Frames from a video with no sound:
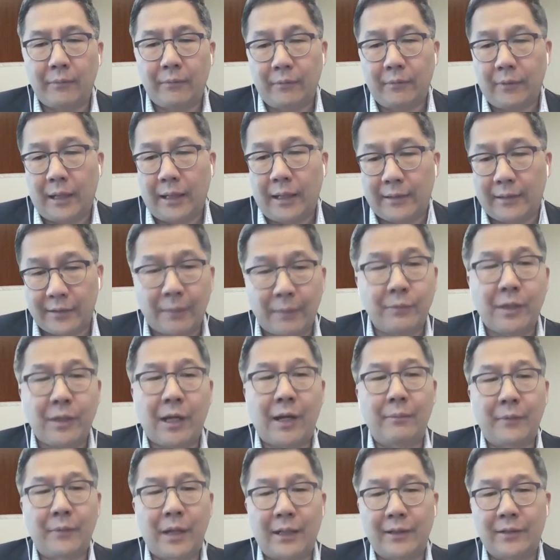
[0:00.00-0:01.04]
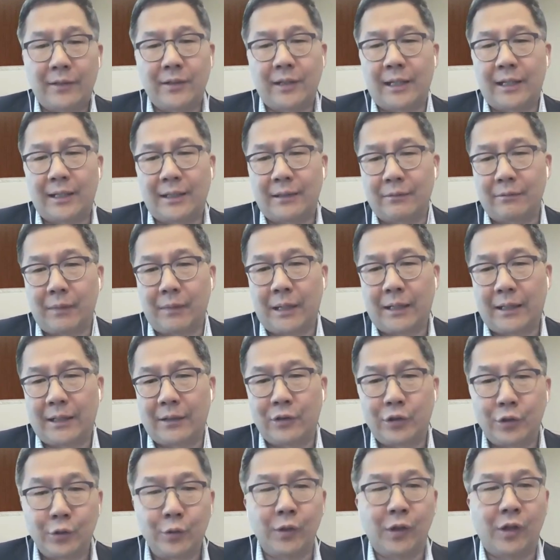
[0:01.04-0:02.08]
At the same time, I'm not saying make it
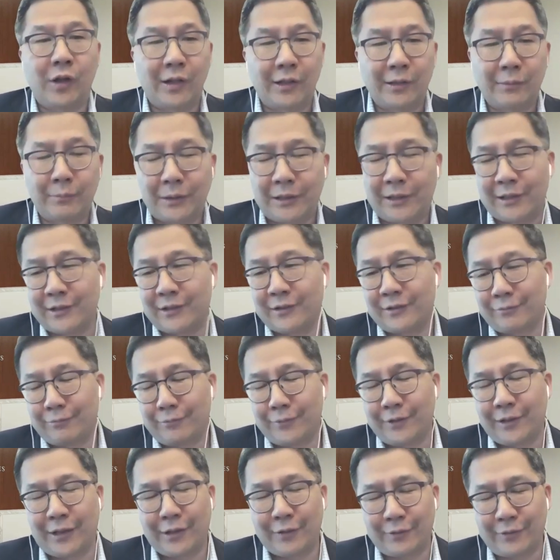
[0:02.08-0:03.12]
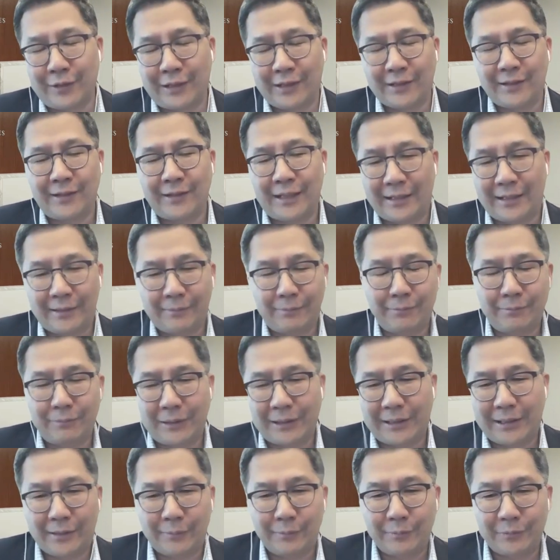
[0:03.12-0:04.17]
too long, because then it
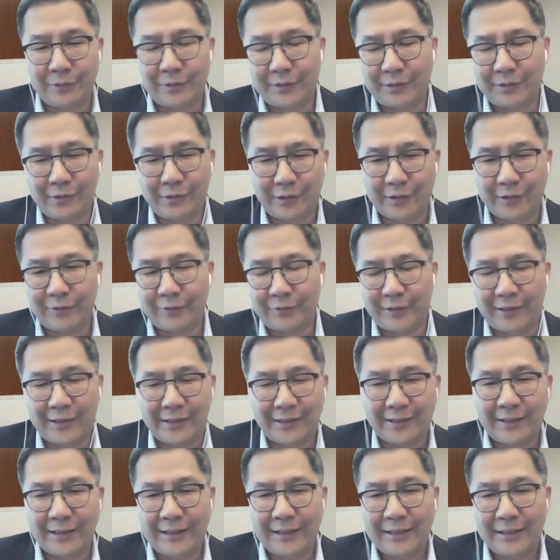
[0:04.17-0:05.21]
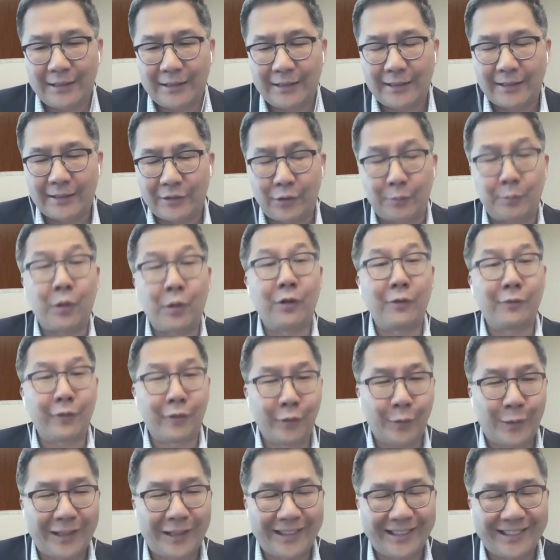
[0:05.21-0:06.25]
becomes sort of
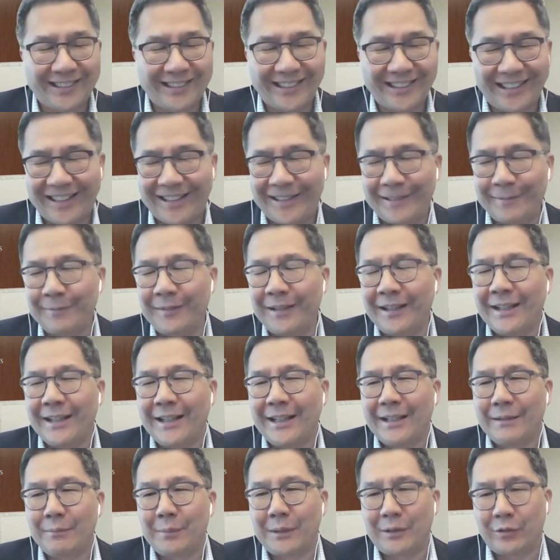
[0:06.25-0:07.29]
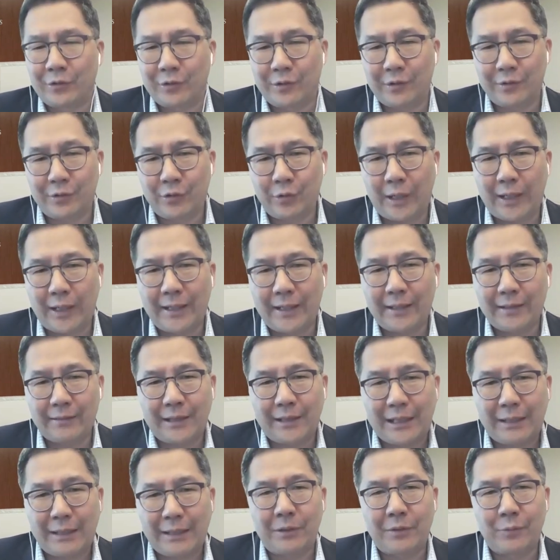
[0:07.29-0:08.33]
superfluous. But try to
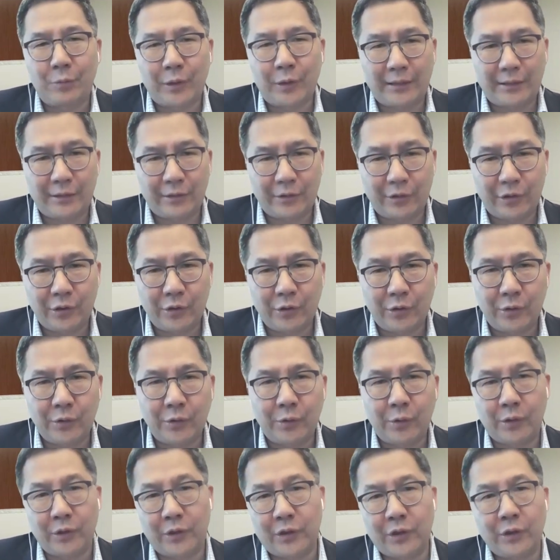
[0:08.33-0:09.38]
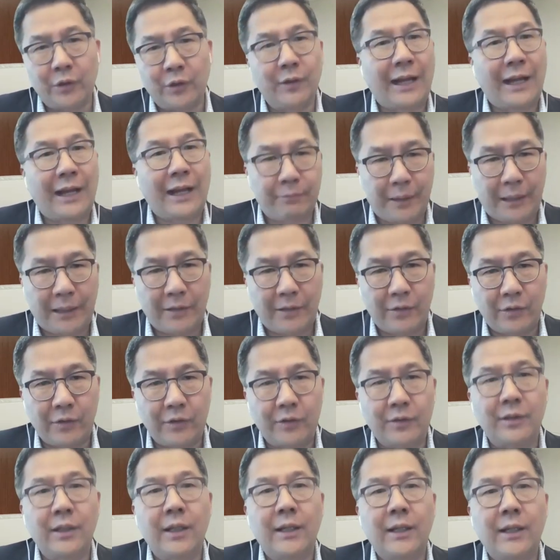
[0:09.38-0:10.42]
keep it within 2 or 2.5
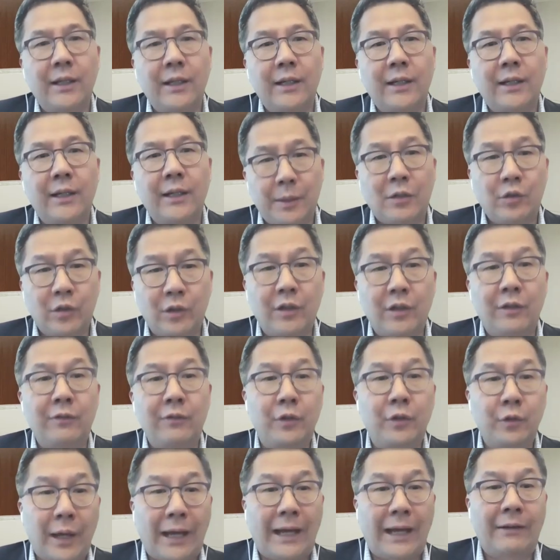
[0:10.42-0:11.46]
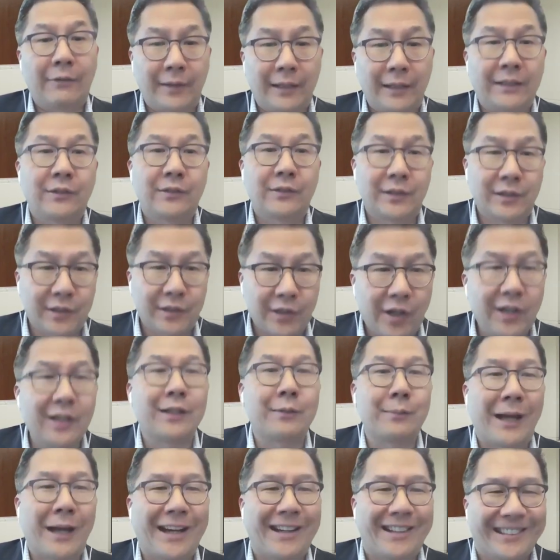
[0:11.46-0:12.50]
pages, especially if you have things to talk
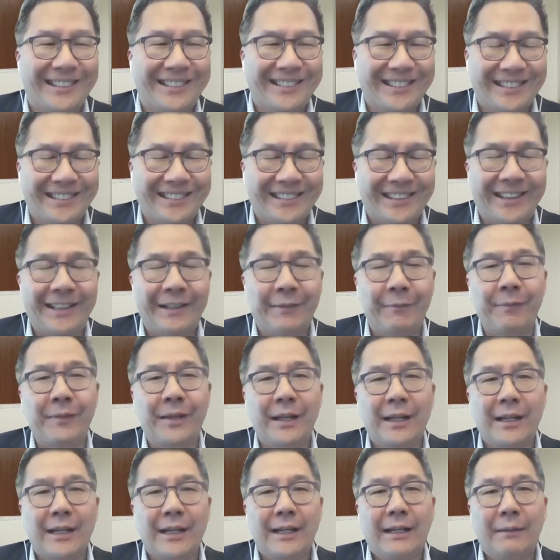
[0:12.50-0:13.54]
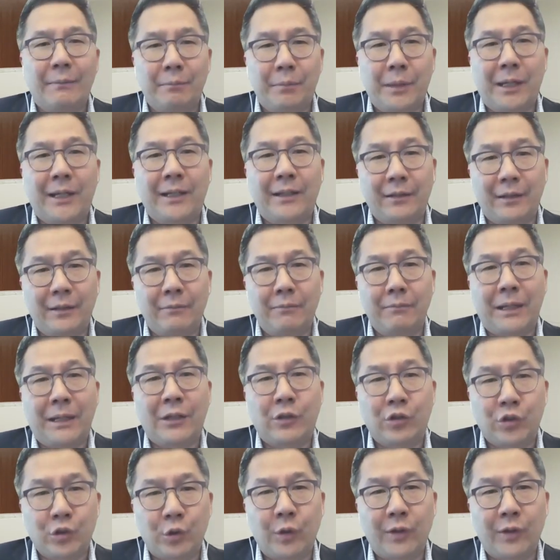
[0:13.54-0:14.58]
about. But
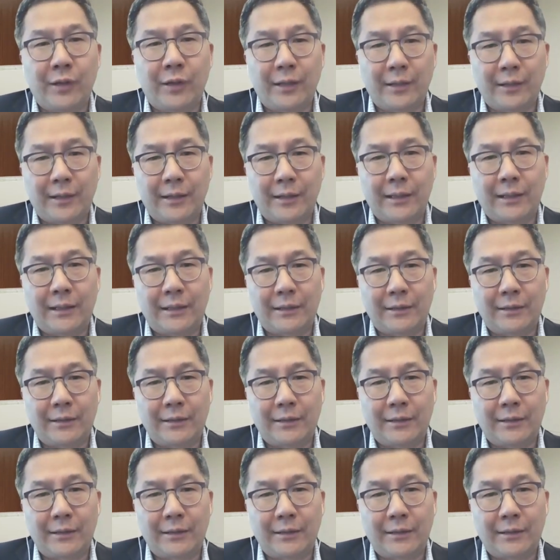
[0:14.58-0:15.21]
make sure that the